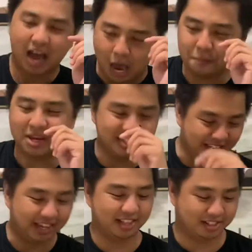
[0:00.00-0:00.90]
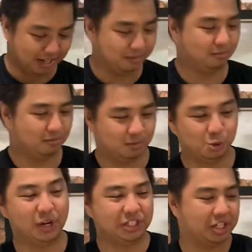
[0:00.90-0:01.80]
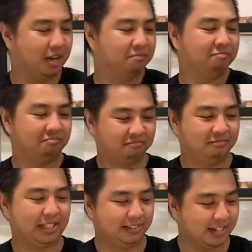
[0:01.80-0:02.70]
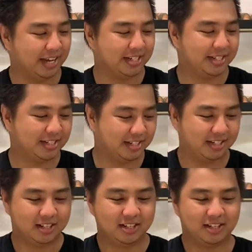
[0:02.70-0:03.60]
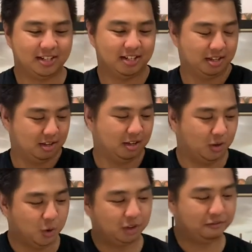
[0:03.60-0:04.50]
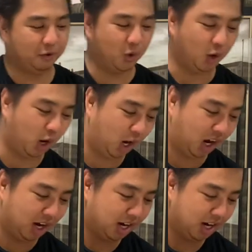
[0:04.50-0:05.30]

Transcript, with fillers: Amazing kit. Sulit siya. Nice. Good for